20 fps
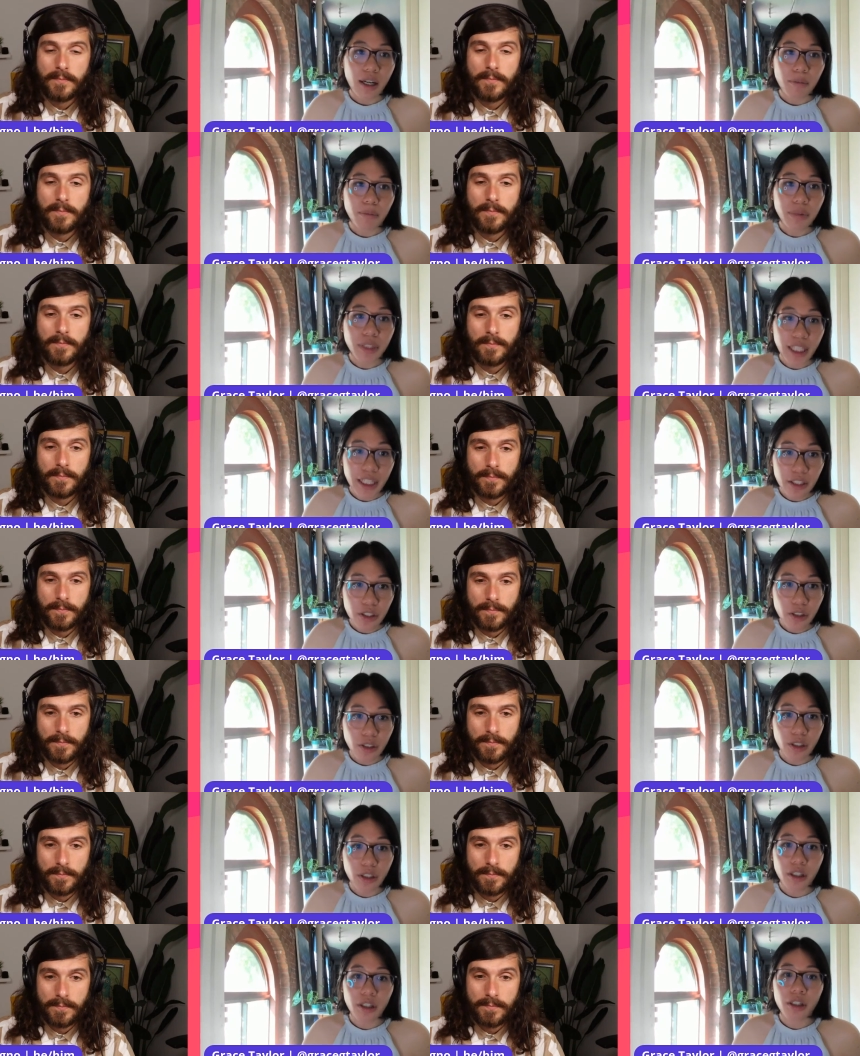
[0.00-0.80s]

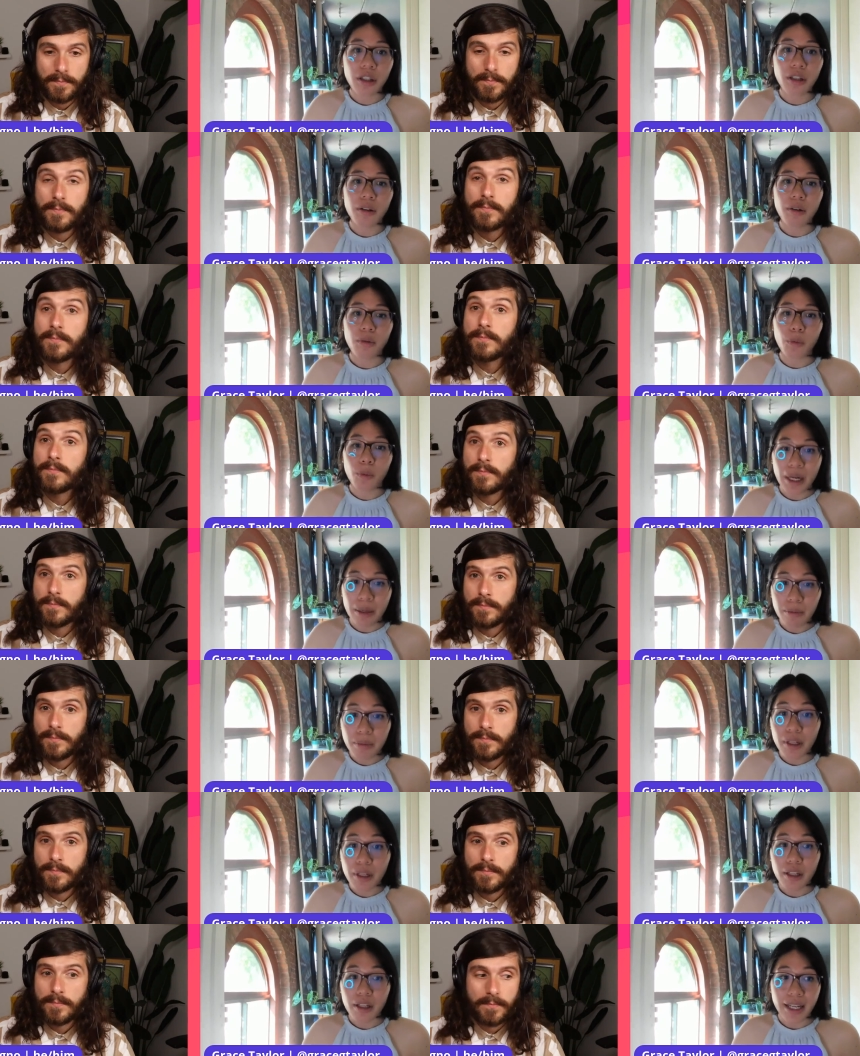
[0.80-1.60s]
Speaker 1: Blazor
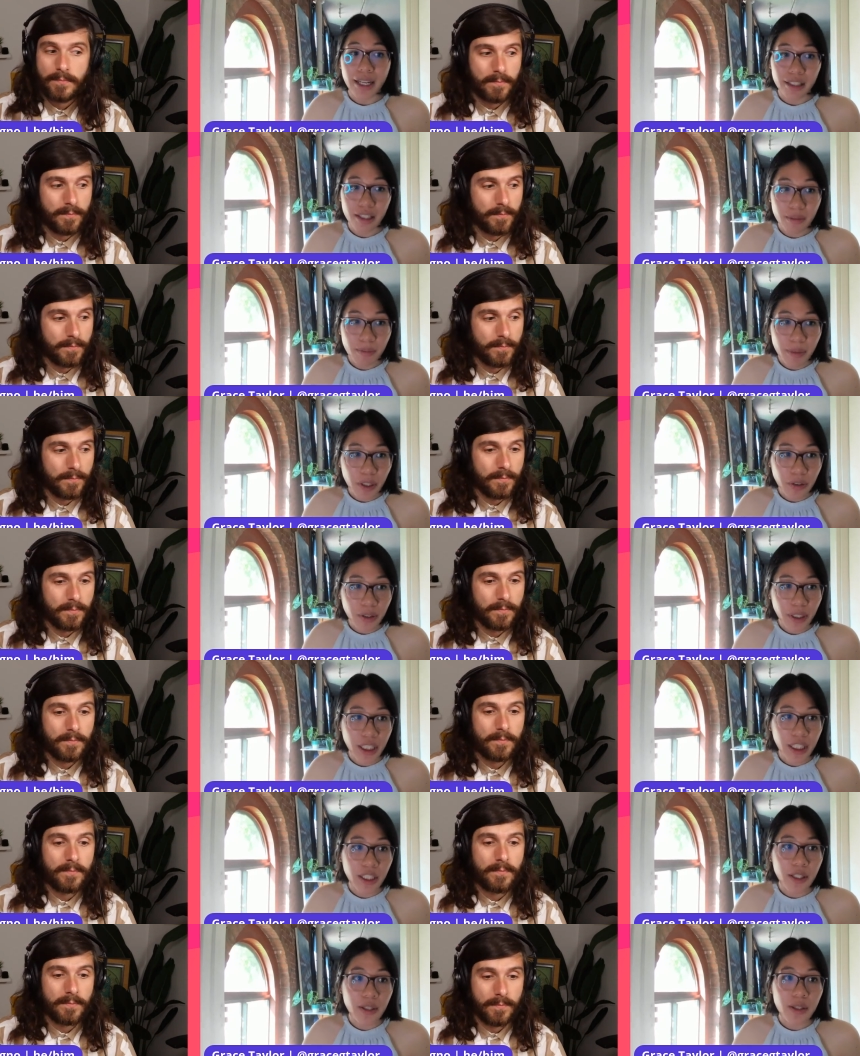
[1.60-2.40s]
web
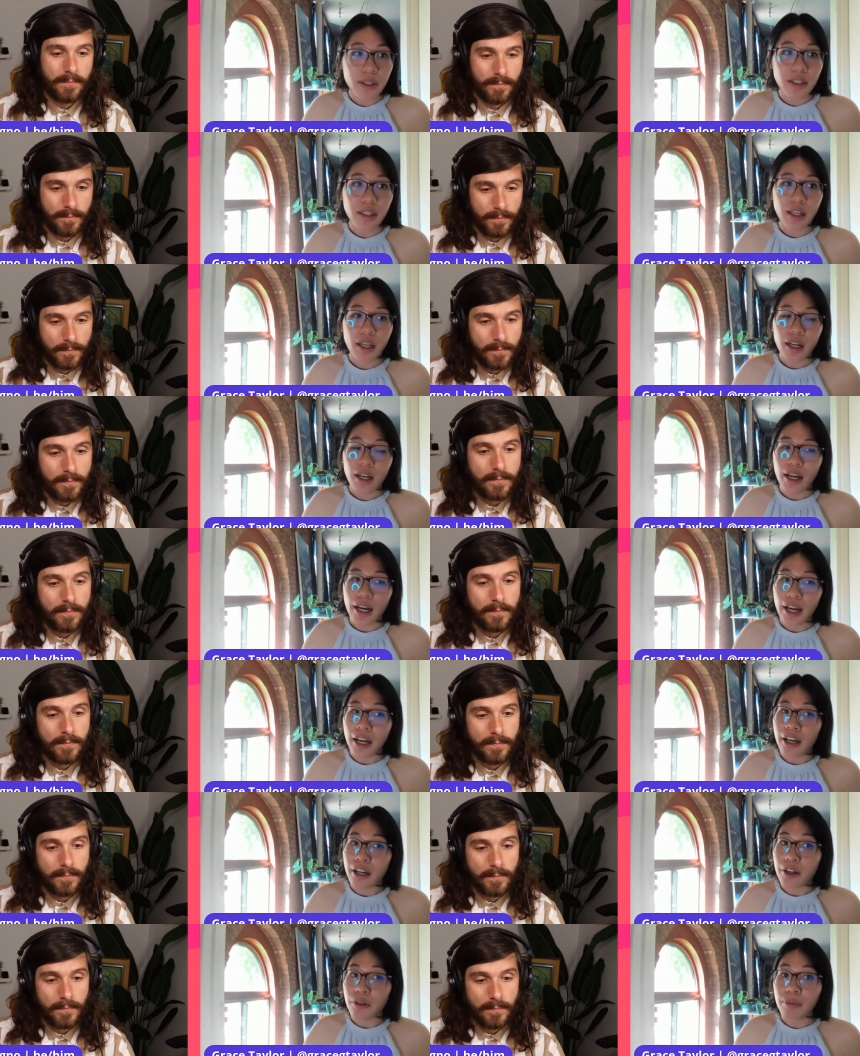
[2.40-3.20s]
experience.
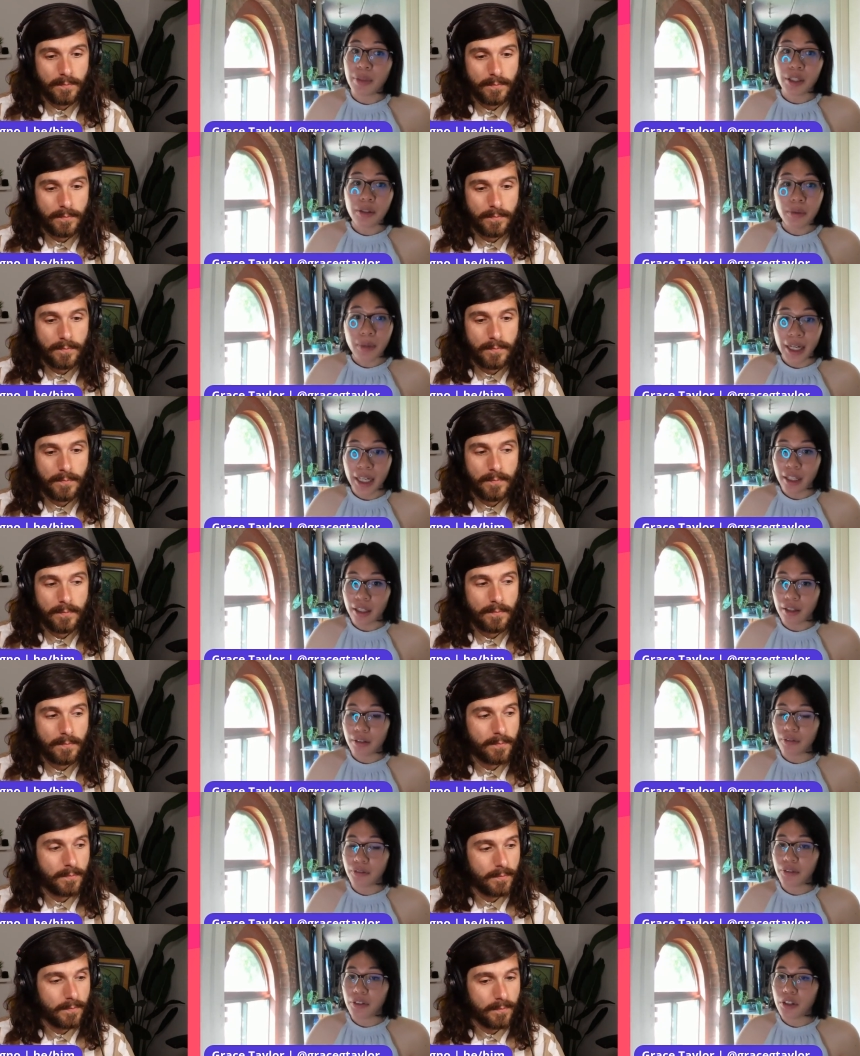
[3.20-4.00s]
Uh, it would be great
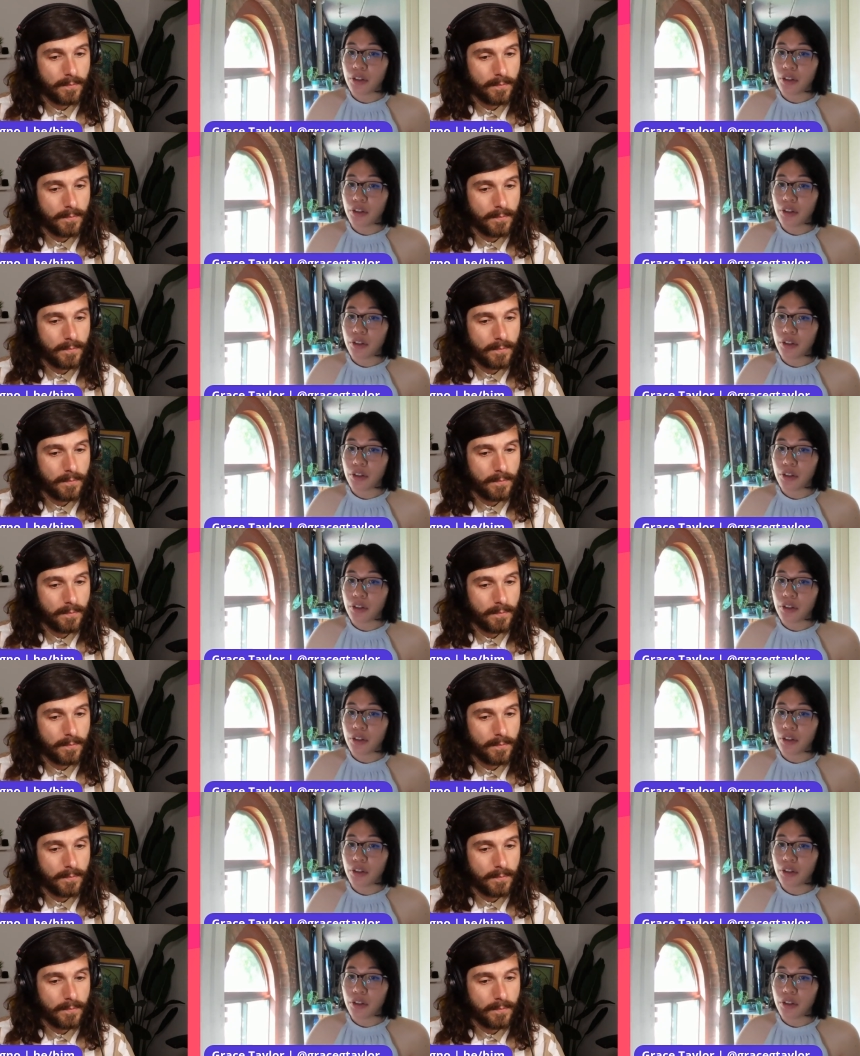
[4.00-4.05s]
if